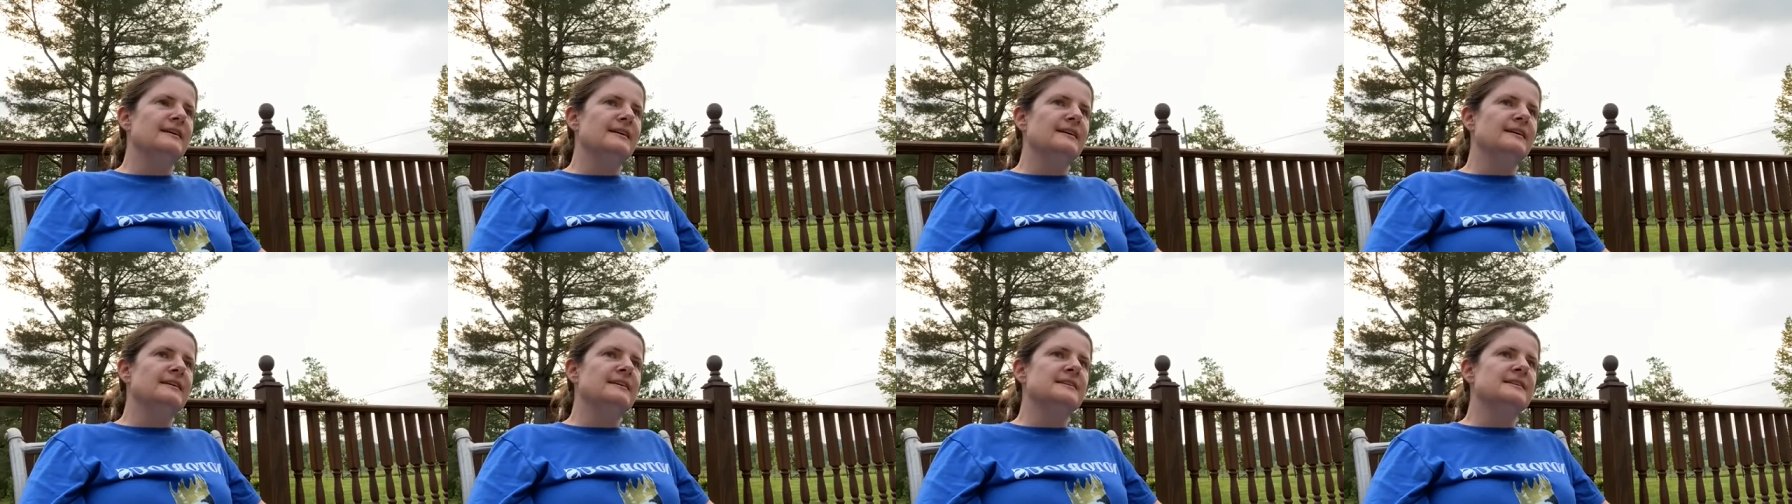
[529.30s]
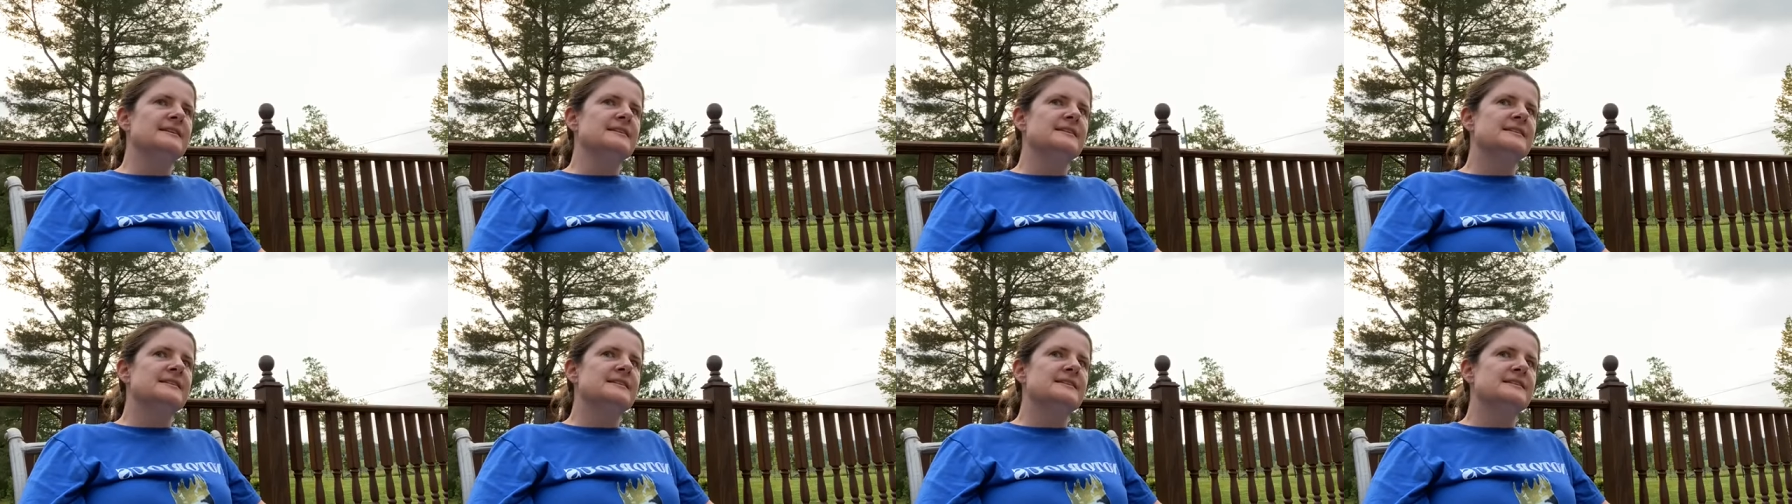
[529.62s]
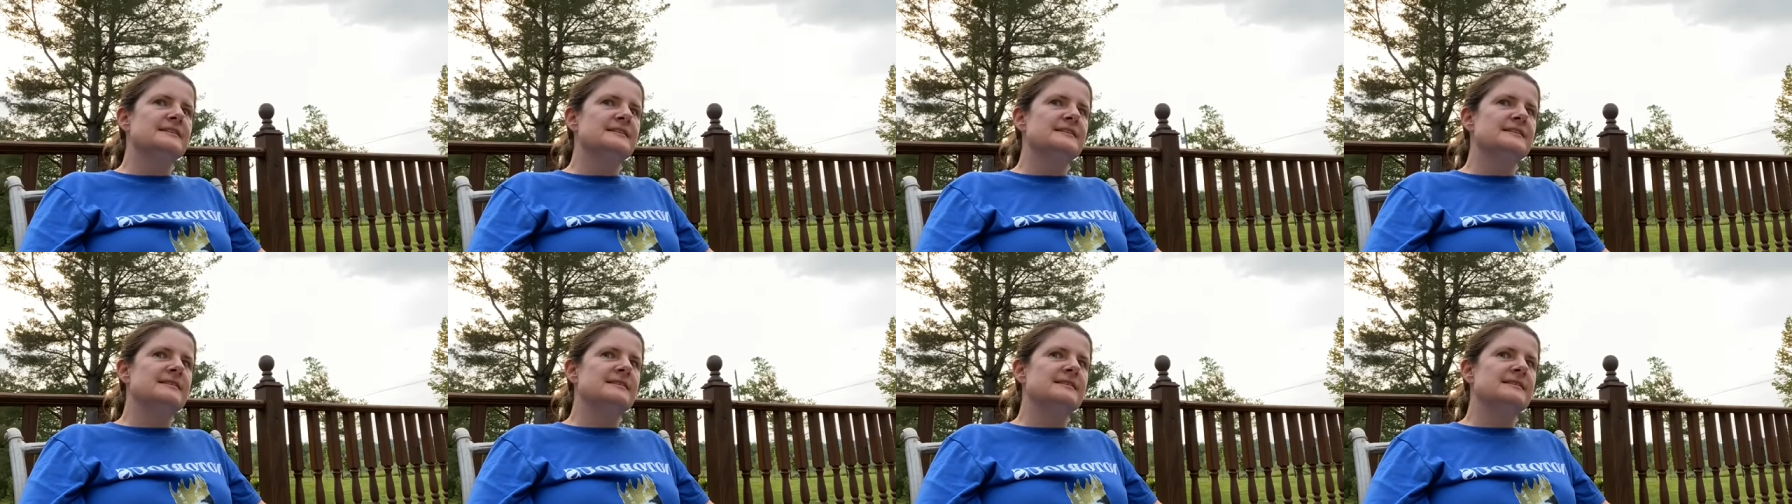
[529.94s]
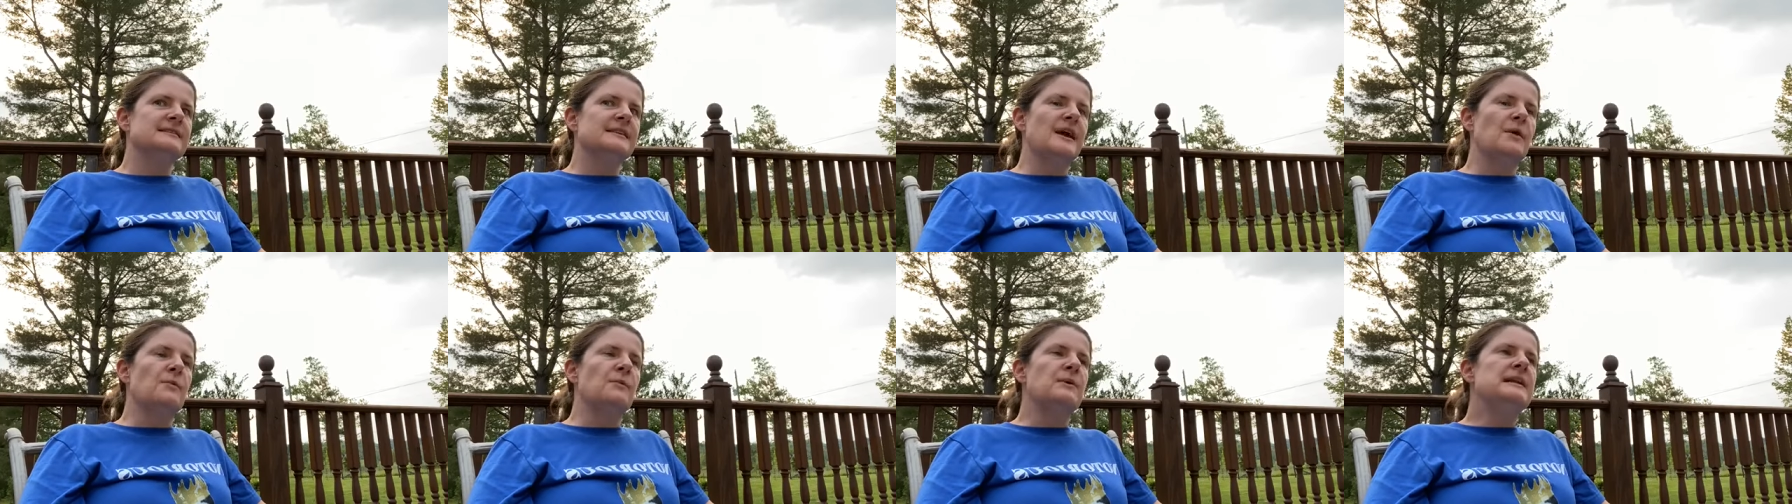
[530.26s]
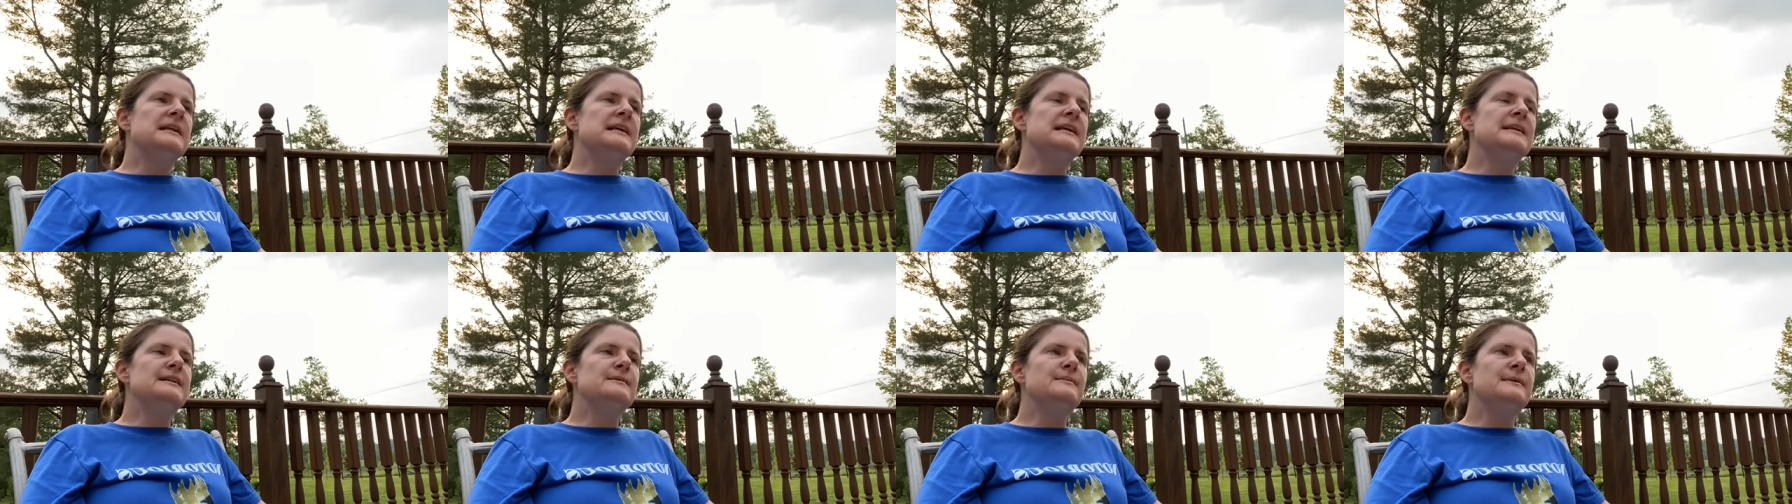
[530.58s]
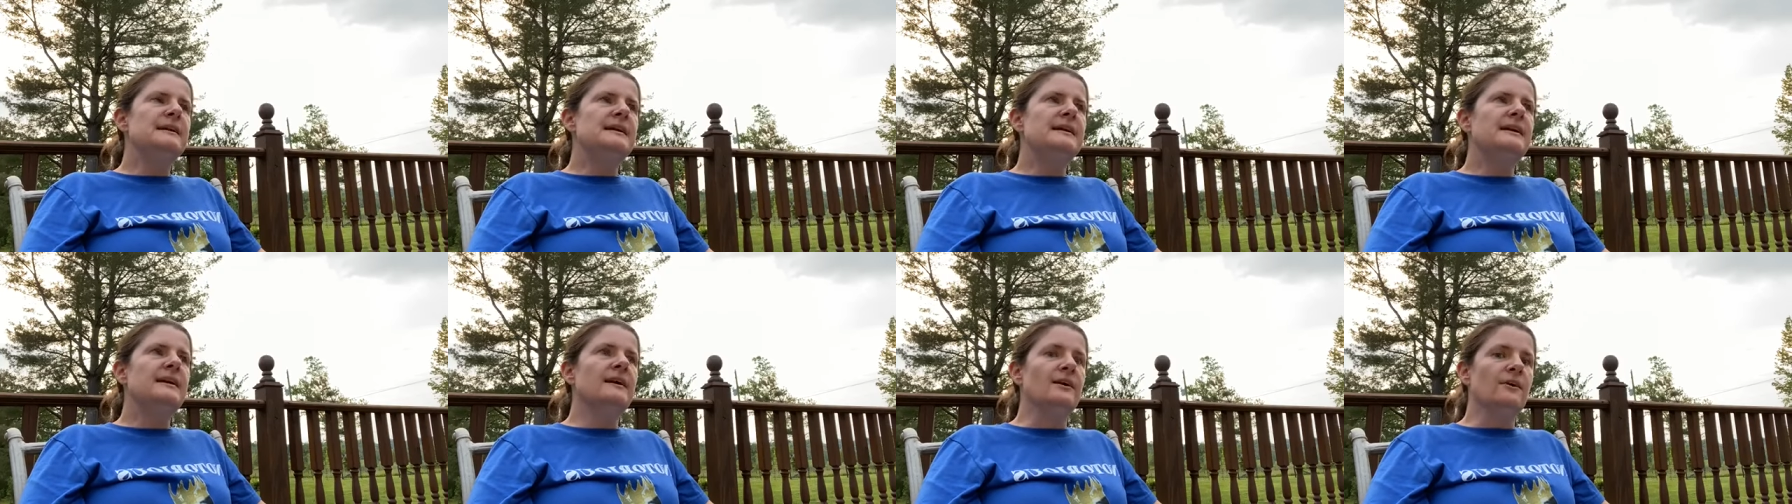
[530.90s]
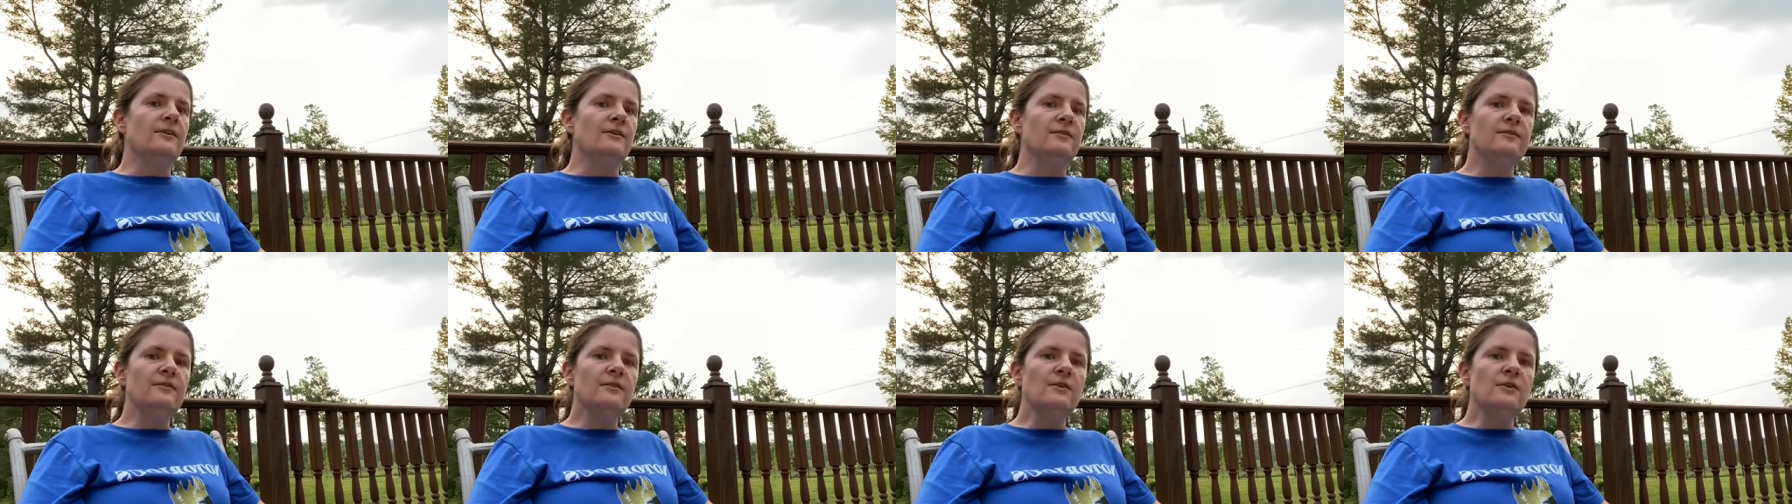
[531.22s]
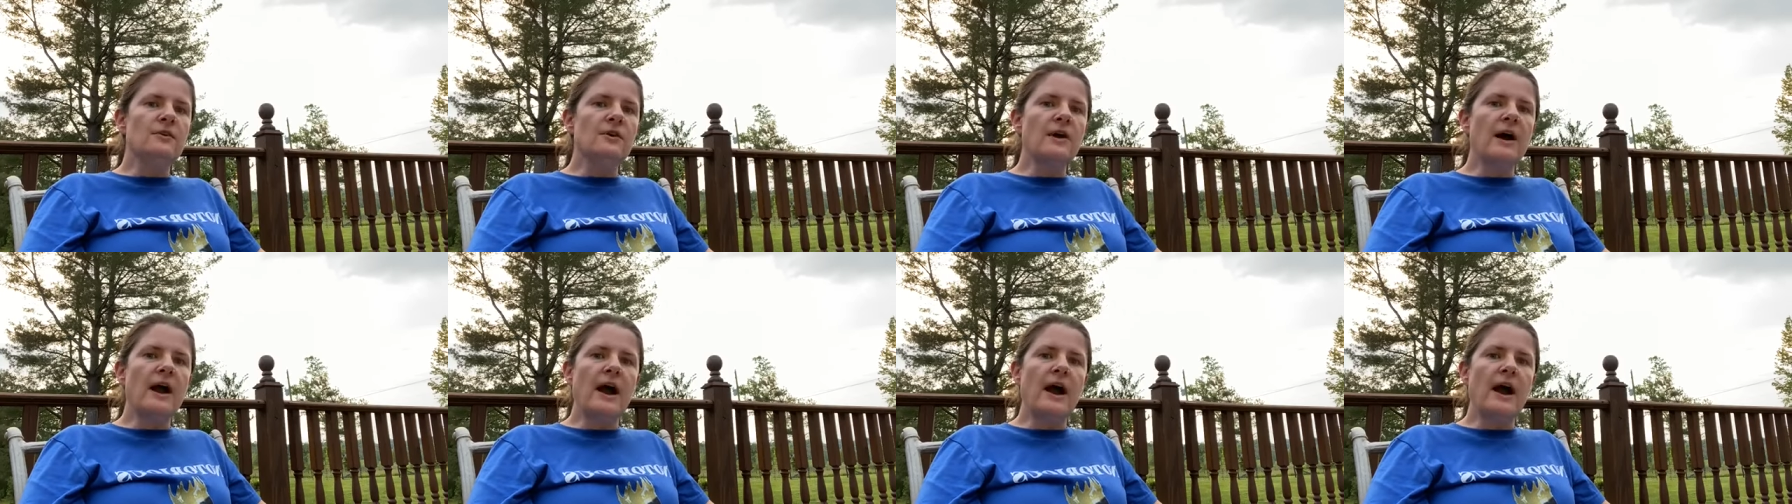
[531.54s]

is that we need to be careful